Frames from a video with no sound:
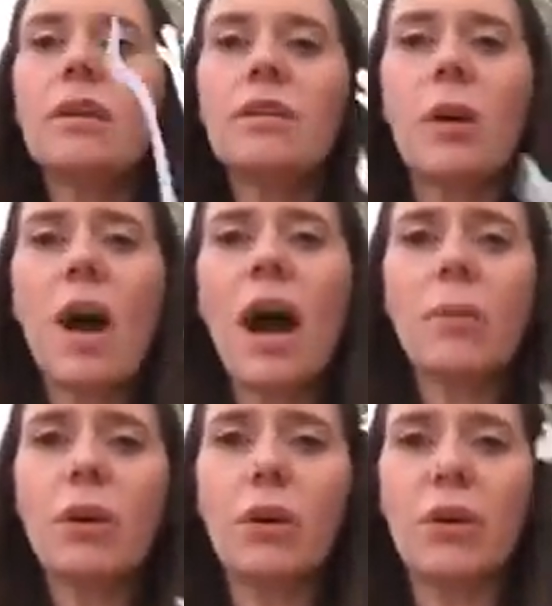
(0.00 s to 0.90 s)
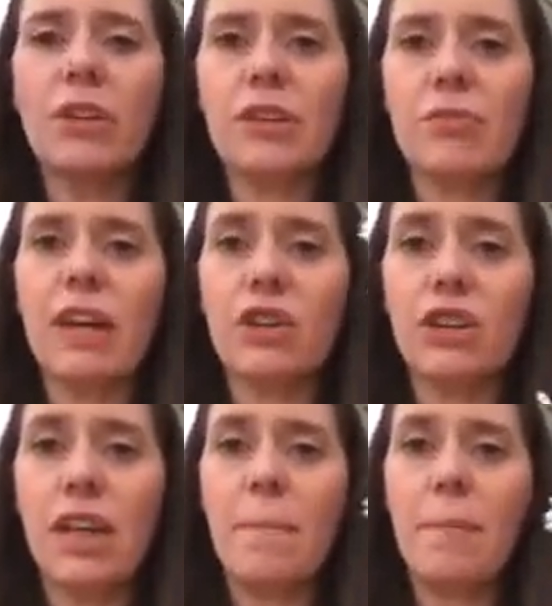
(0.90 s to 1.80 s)
So I'm going to call this your
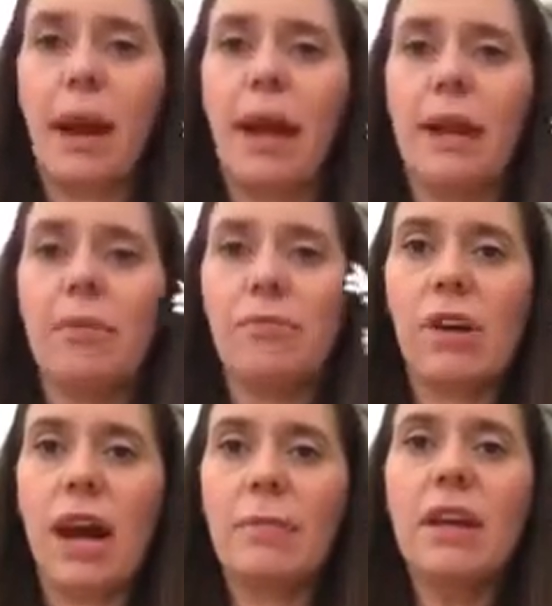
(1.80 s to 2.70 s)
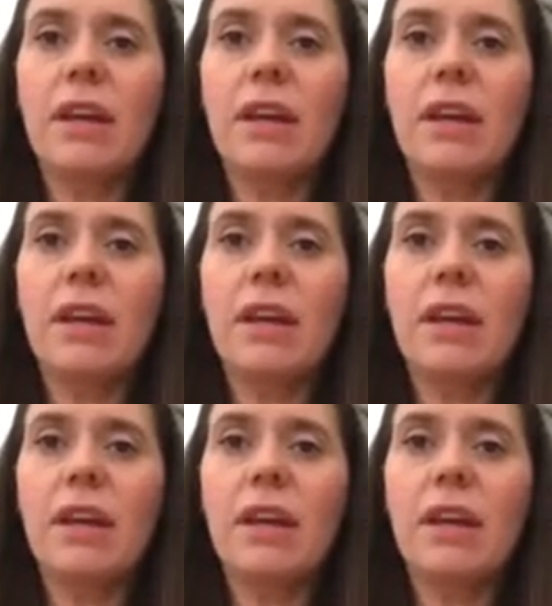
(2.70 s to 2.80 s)
template rat.